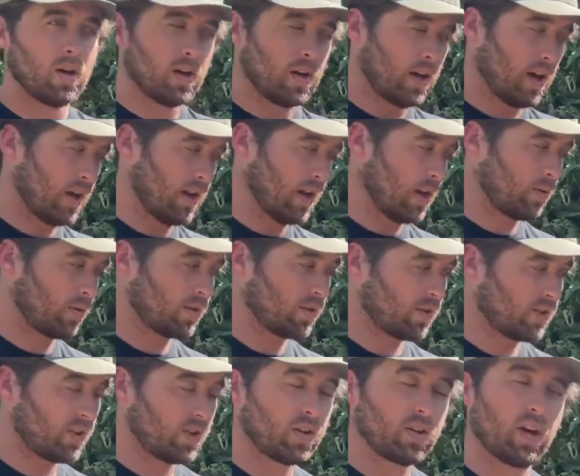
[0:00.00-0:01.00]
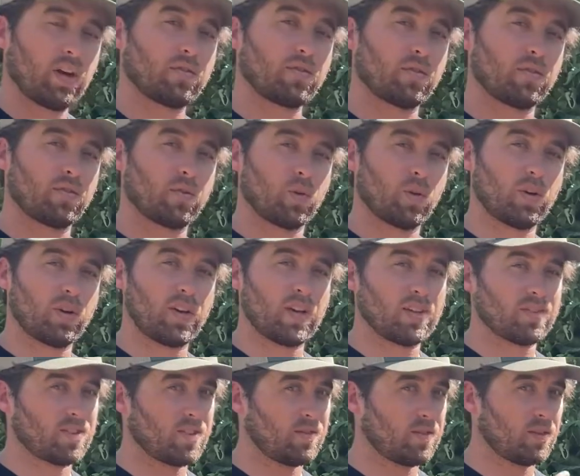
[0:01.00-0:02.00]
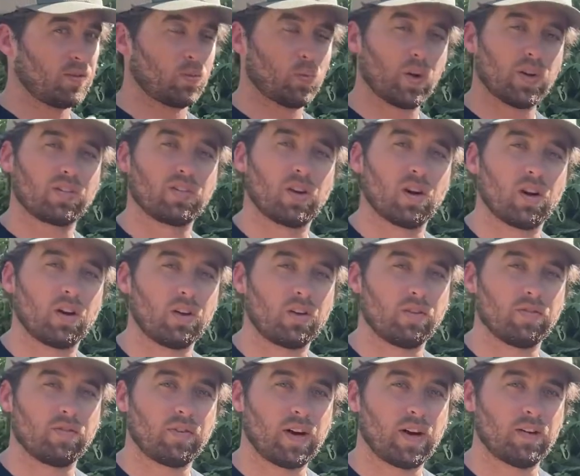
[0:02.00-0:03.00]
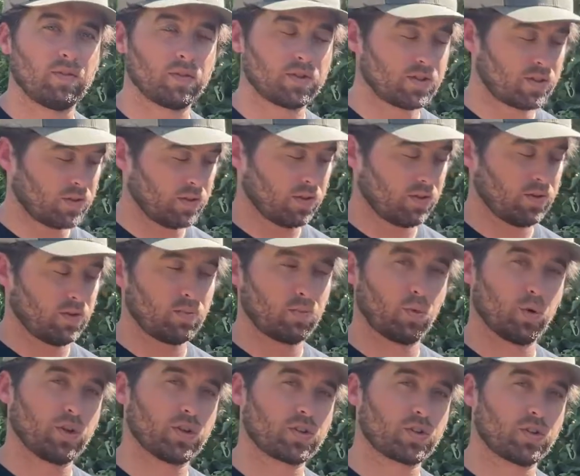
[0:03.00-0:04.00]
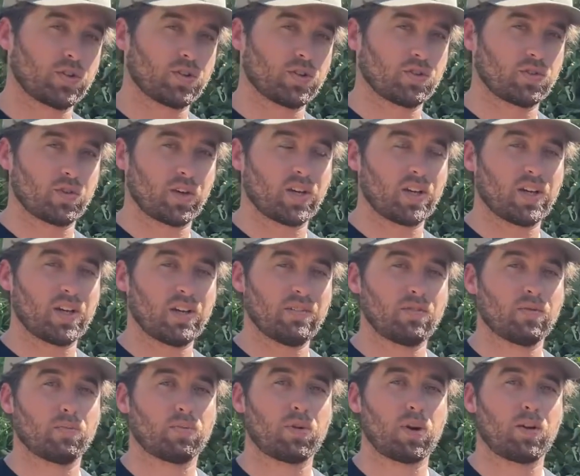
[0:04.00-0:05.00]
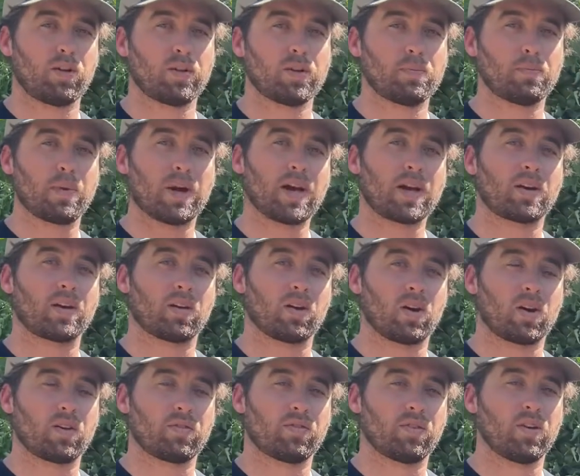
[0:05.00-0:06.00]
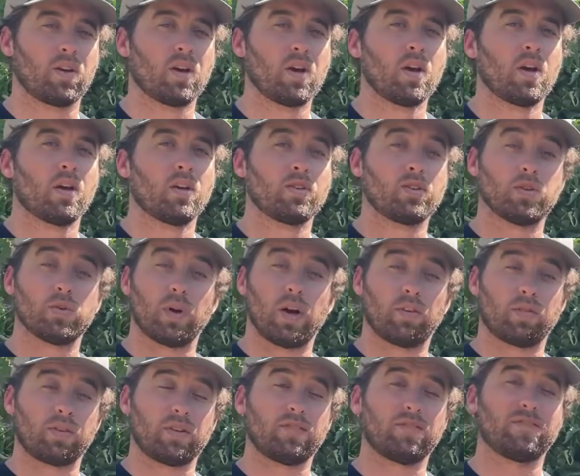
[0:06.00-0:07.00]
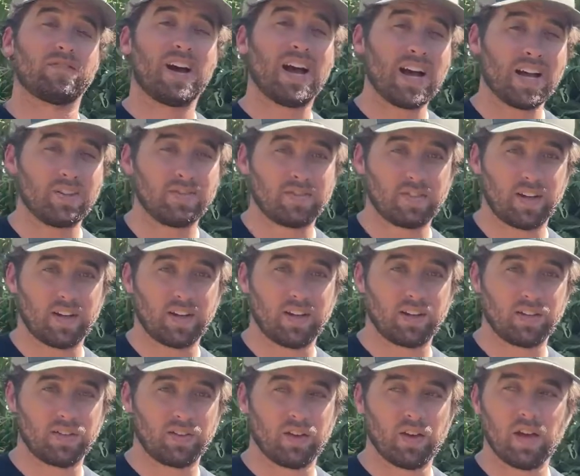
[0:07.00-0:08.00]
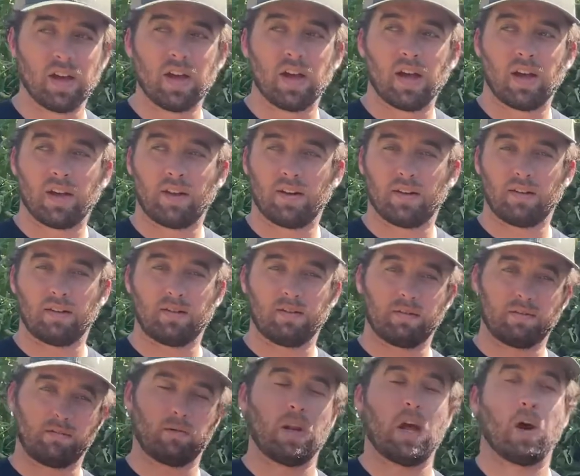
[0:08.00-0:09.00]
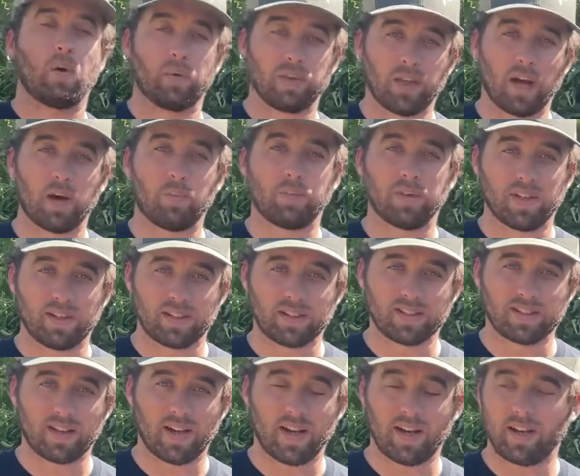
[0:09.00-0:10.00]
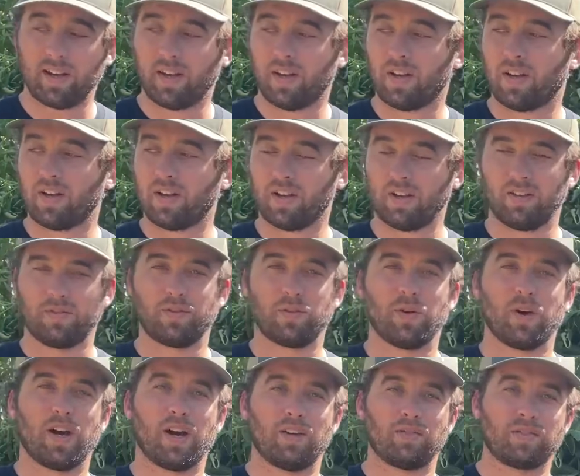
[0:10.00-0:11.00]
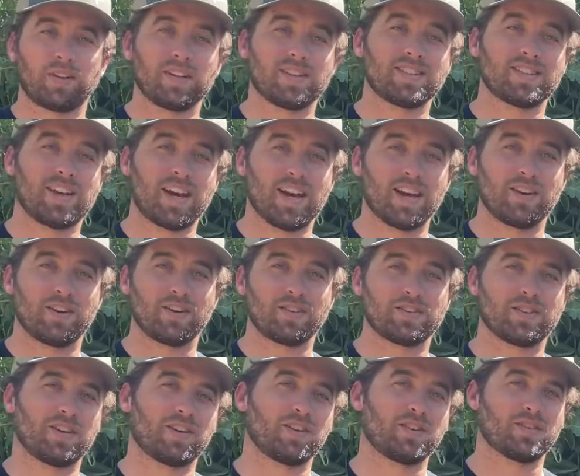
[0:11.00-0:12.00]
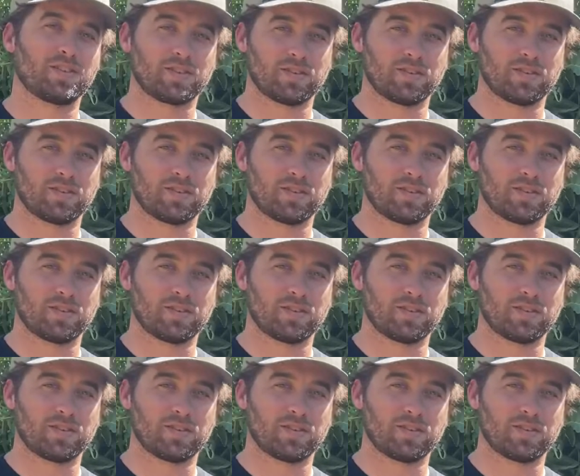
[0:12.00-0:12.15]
And now we're still, after 4 days, even when it's 105, we're still in the moist region, so I could even probably back it off to every 5 days. Now, with that being said, if you have containers that are